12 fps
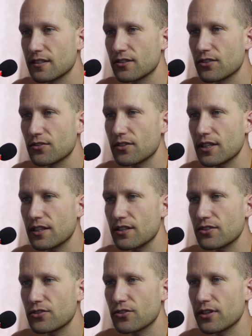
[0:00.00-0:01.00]
Do you think
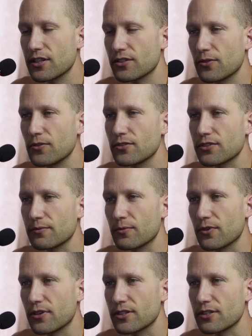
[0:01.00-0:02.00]
this joy is
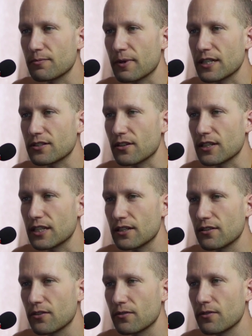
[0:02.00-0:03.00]
wholesome, or is it based on
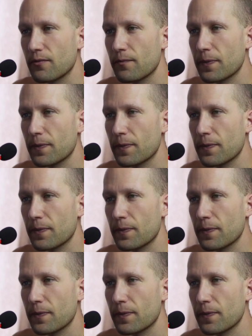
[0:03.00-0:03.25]
ego?